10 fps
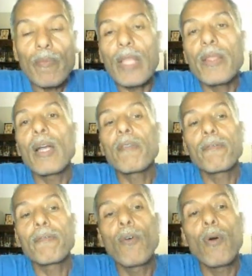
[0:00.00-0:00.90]
There are
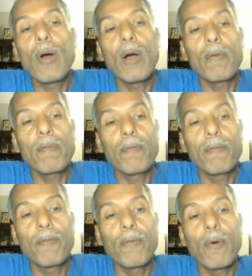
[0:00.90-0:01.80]
4
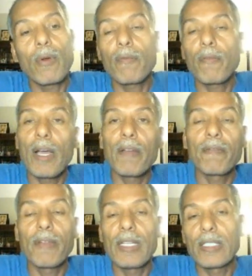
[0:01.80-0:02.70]
or 5
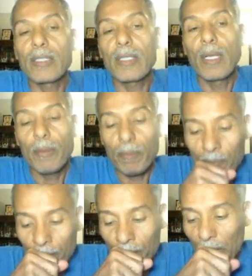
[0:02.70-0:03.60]
phases,
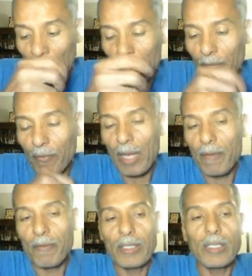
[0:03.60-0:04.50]

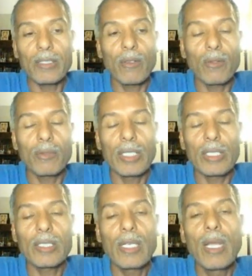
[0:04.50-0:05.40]
5 phases or
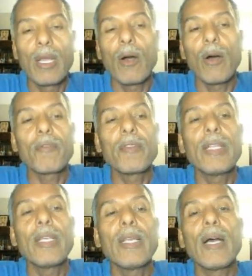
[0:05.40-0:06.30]
6 of
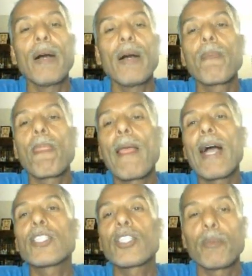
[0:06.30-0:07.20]
the
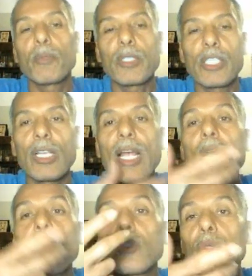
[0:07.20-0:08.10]
action potential.
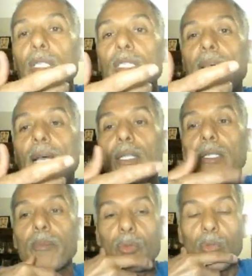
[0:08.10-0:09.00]
How do we exactly
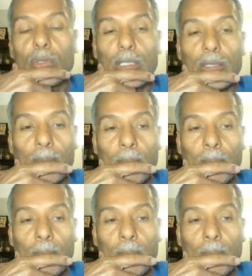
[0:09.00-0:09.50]
produce it?